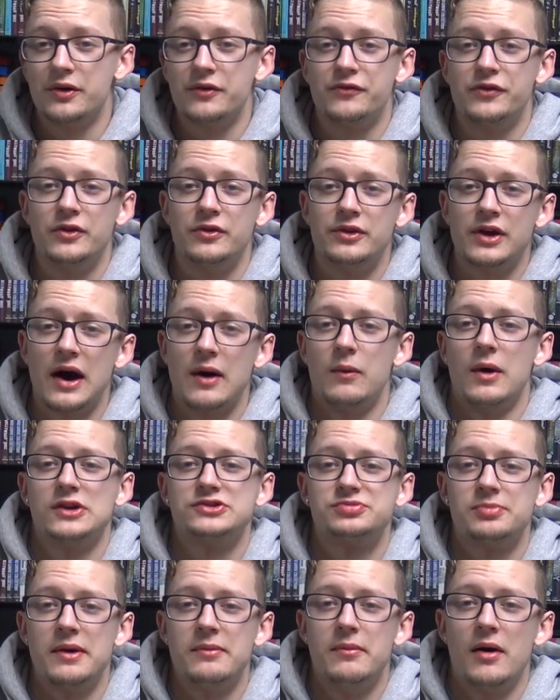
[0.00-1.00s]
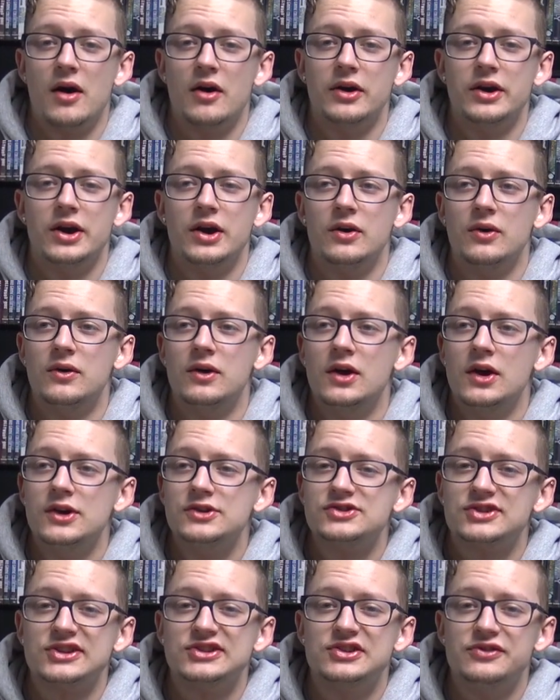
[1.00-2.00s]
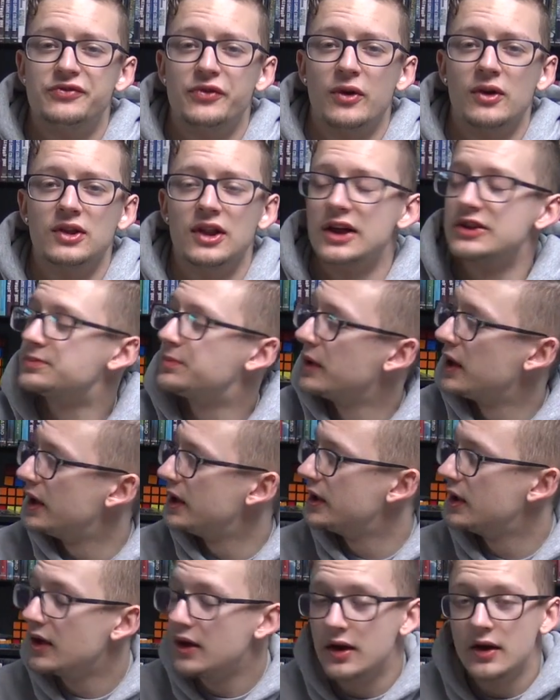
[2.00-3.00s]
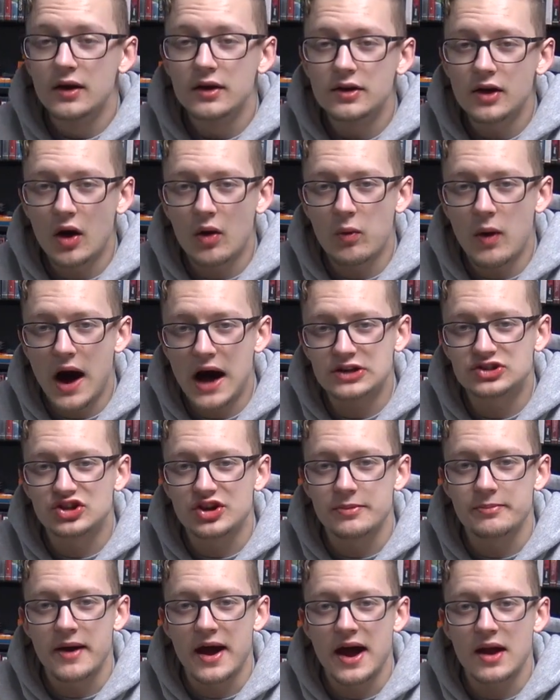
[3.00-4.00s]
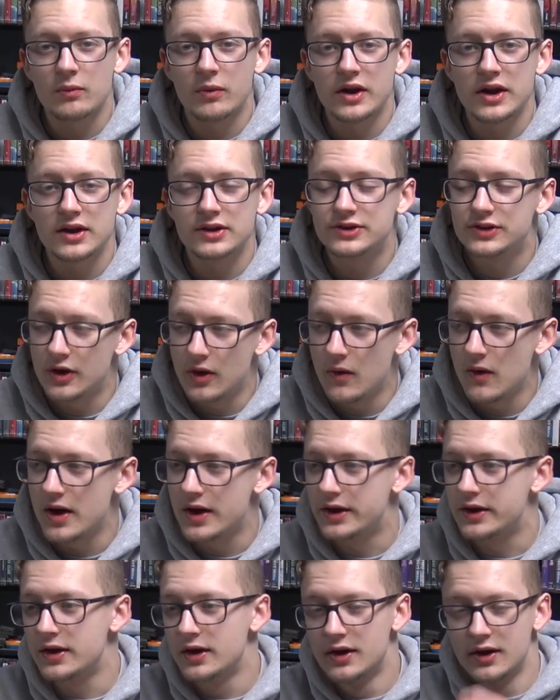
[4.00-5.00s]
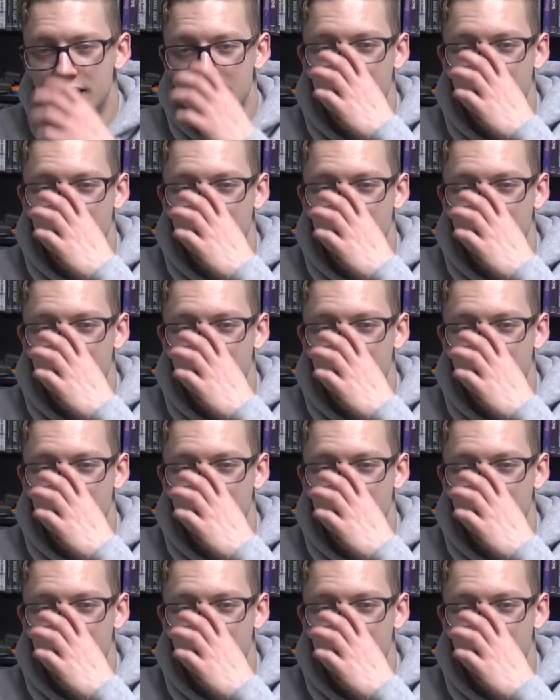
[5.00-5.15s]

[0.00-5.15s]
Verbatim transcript: And if you're not watching my Mario sixty-four Let's Play, go watch it, man. What are you doing?